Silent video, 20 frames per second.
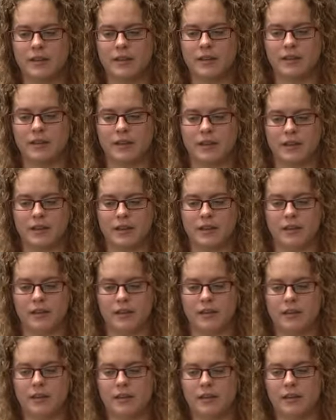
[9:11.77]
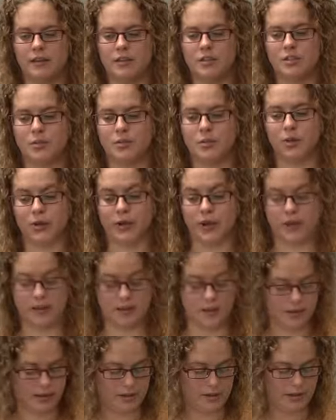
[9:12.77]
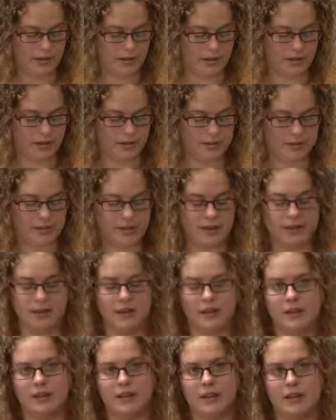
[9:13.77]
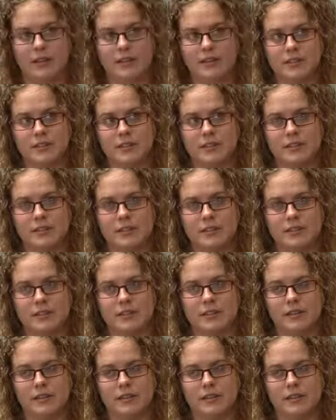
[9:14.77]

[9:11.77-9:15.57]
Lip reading: thing to point out here is that under the